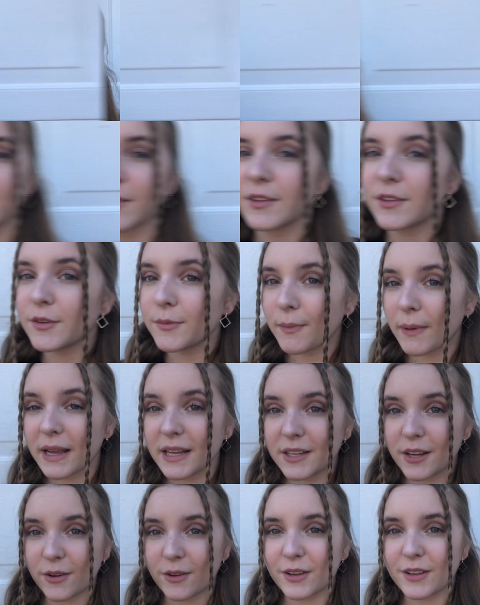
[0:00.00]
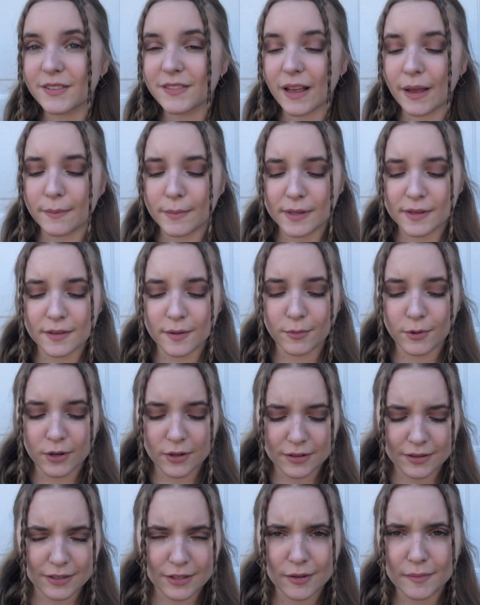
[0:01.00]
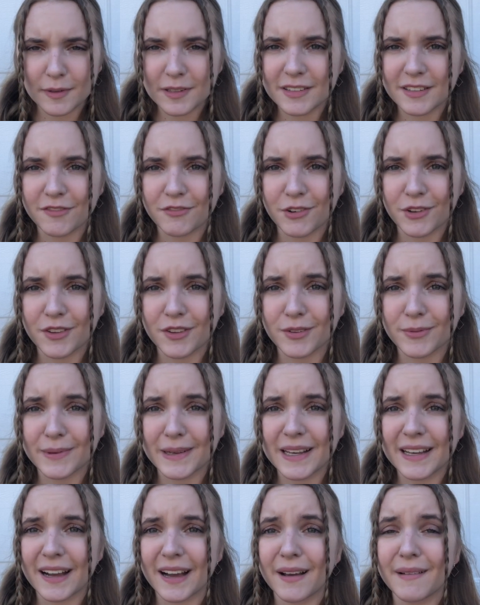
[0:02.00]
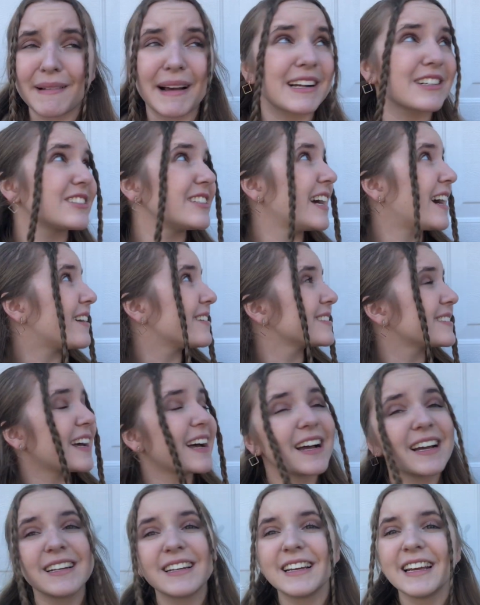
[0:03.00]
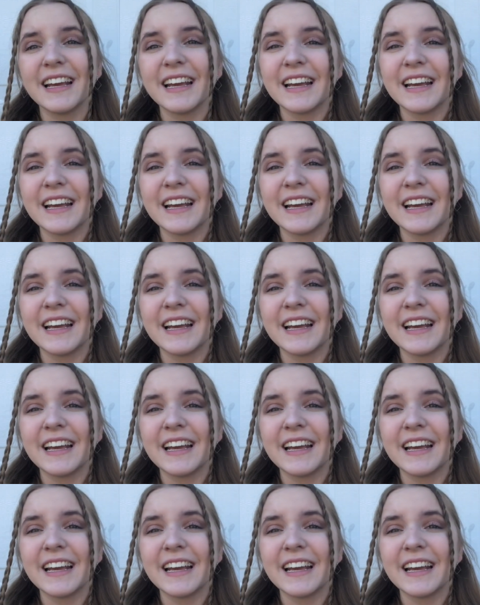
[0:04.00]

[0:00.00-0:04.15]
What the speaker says: So as you might notice, I'm in somewhere a little bit different this week. I'm actually outside.